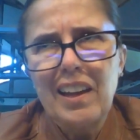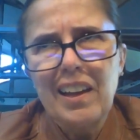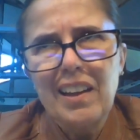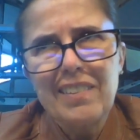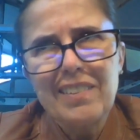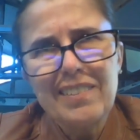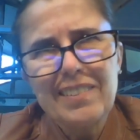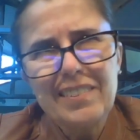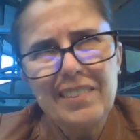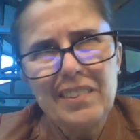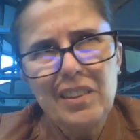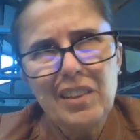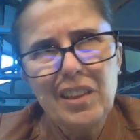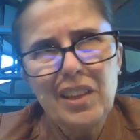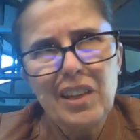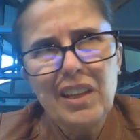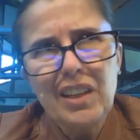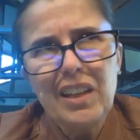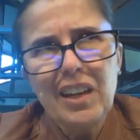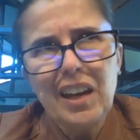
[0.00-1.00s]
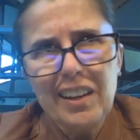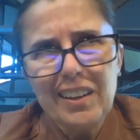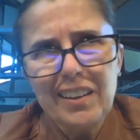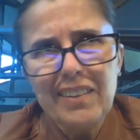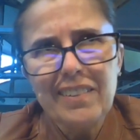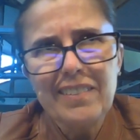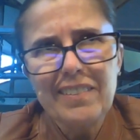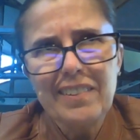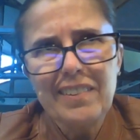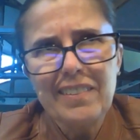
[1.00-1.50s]
The
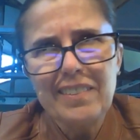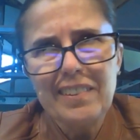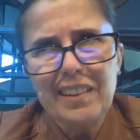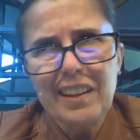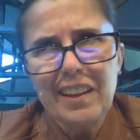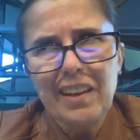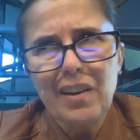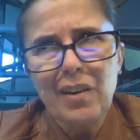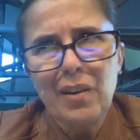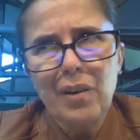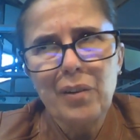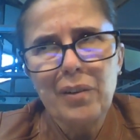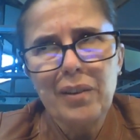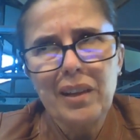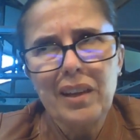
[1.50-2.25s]
guidance is now